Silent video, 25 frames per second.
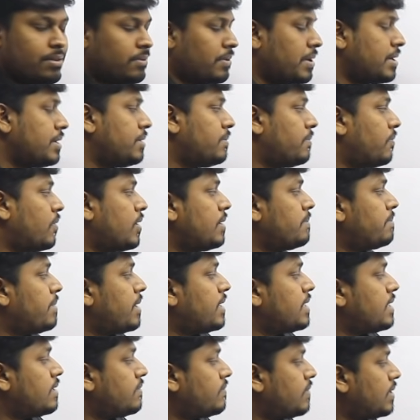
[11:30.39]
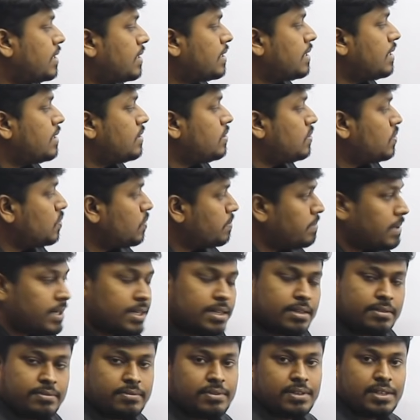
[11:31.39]
One part of work done, two
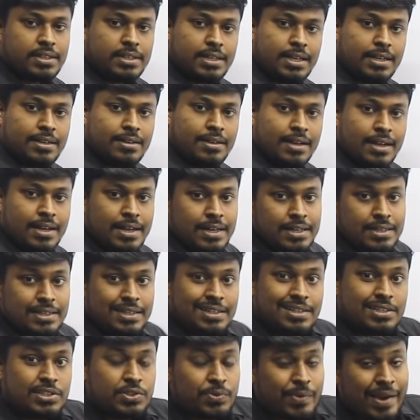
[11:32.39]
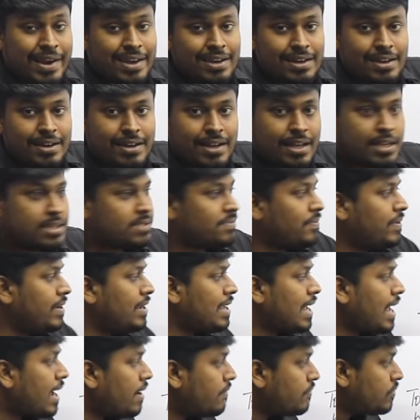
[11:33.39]
part of work done. Till 20 days, we
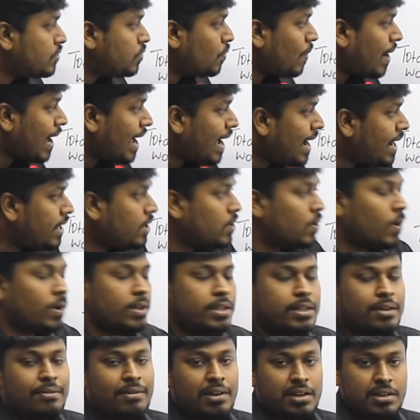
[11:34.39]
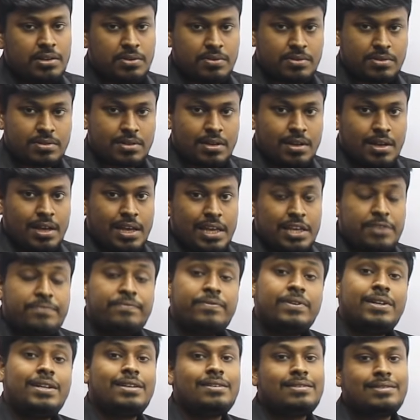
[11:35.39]
have to add all the values.
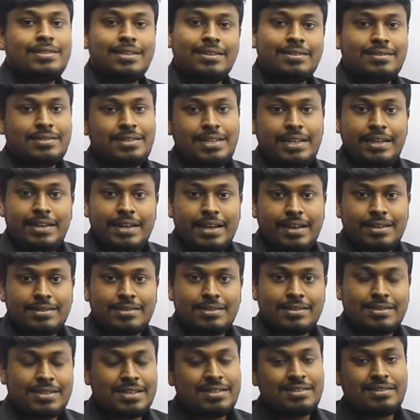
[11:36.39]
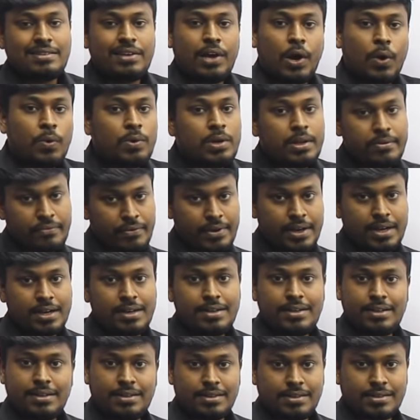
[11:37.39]
If it is 60 days, just see how
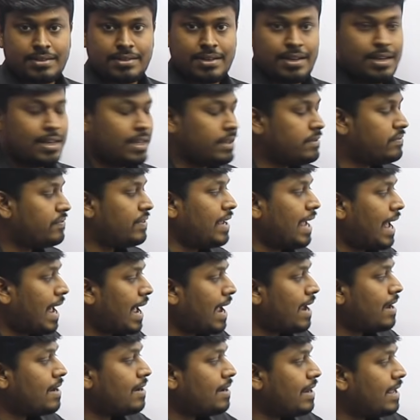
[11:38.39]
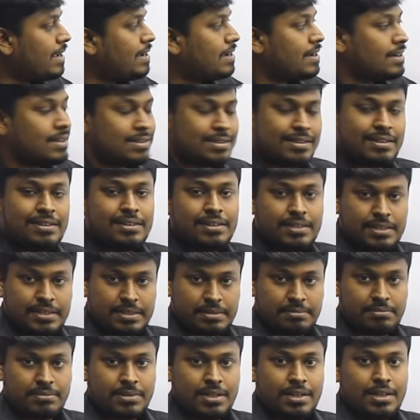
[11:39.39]
difficult it is. If we add like in a single
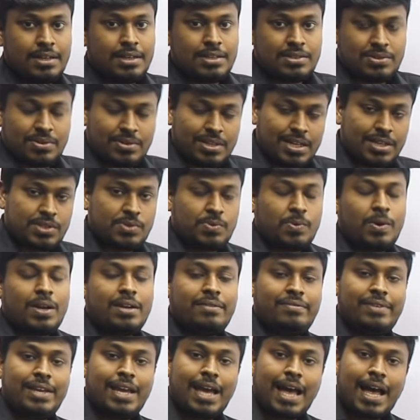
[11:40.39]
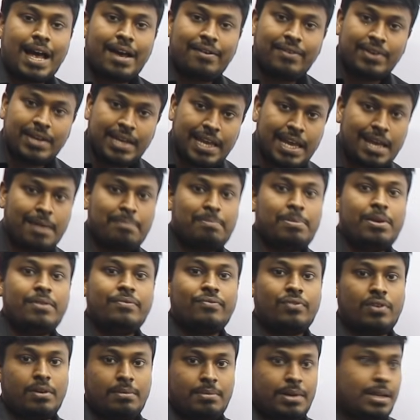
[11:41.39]
term. So that's what we have an AP
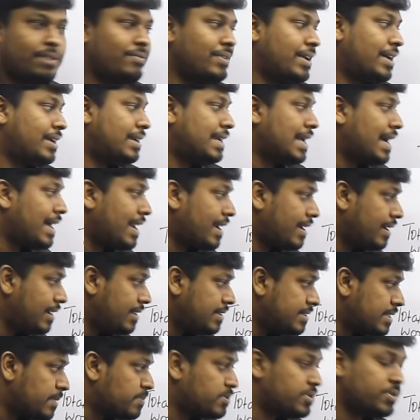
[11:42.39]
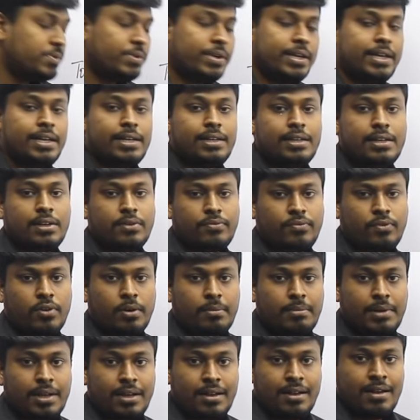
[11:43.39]
formula. We are directly substituting it in a
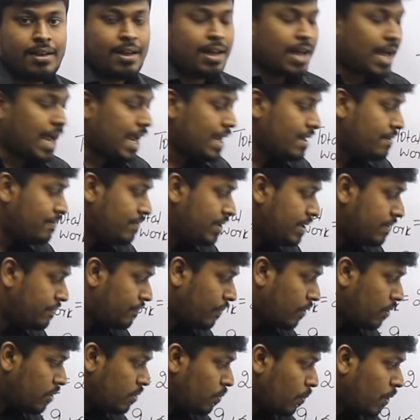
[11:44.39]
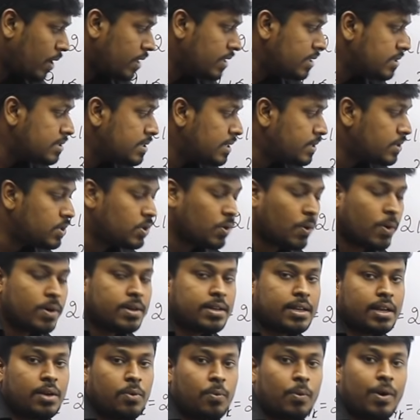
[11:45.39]
formula. And we found what is the
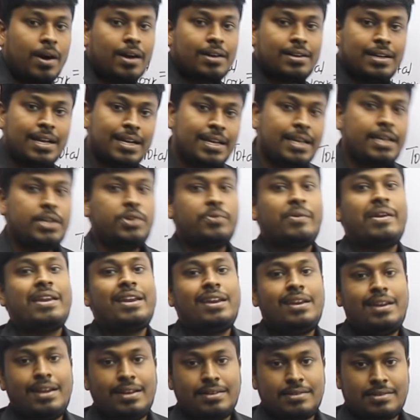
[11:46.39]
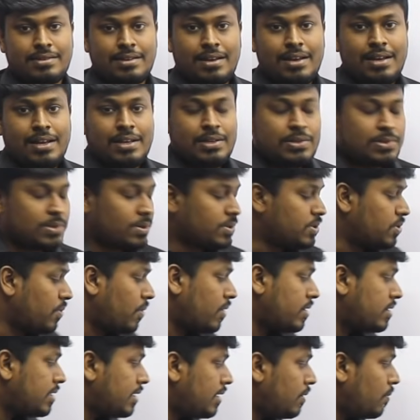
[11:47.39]
total work done in 20 days. So
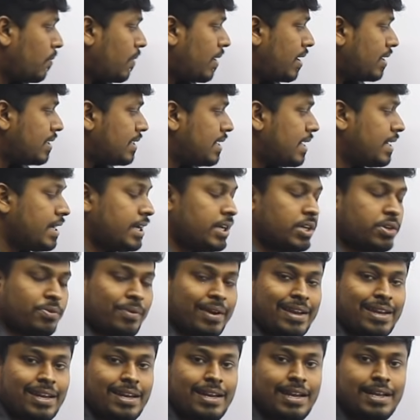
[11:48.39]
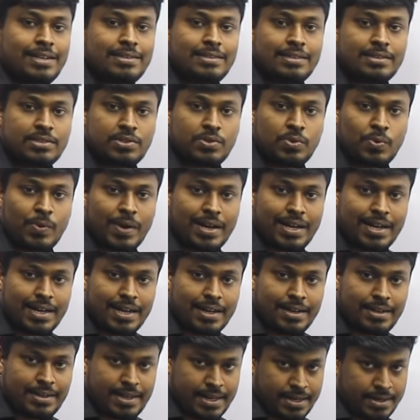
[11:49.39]
total work done in 20 days is
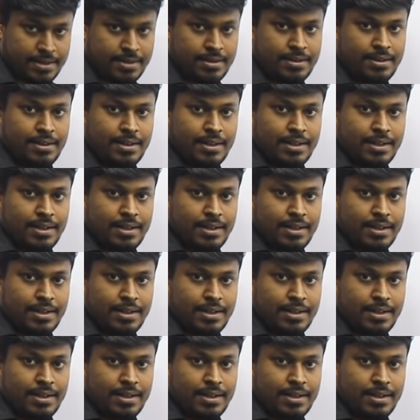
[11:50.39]
210.